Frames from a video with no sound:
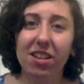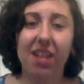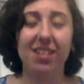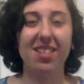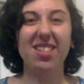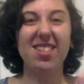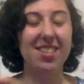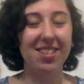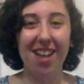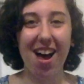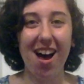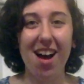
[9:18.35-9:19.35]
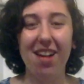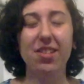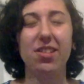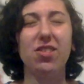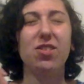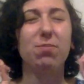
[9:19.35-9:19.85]

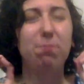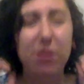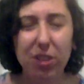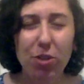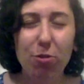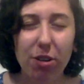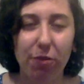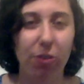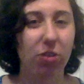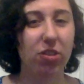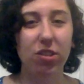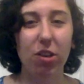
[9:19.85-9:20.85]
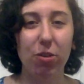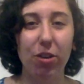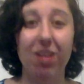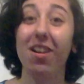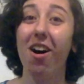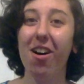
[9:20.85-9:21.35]
Stars, it's beautiful, it's so
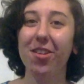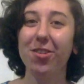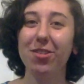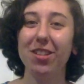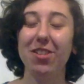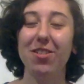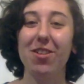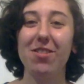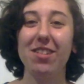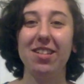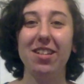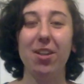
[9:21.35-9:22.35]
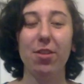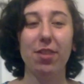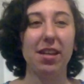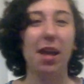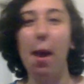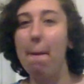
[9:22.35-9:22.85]
good. Also, did you notice he goes
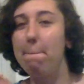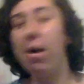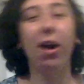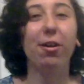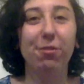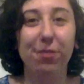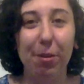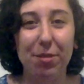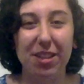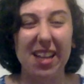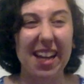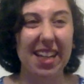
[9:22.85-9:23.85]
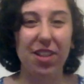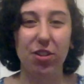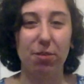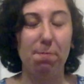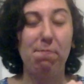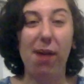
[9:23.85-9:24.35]
like, perfumed night? He
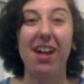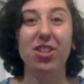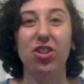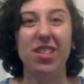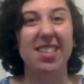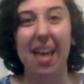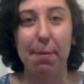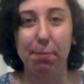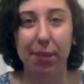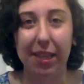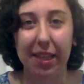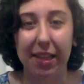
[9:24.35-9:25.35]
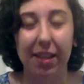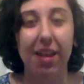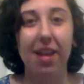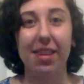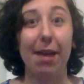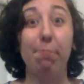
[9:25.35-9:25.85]
just punches that P,
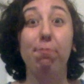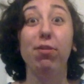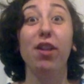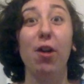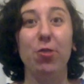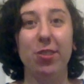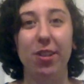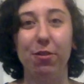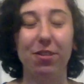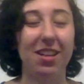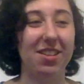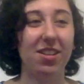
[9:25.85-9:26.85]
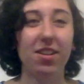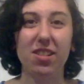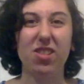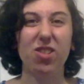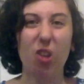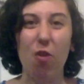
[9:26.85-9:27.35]
that plosive. It's because
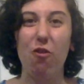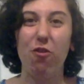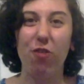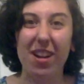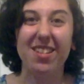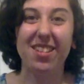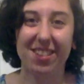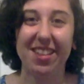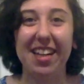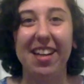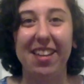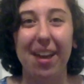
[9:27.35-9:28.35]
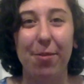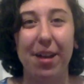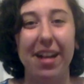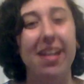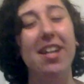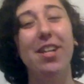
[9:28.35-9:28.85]
it's so fun to sing it that
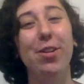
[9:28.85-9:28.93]
way.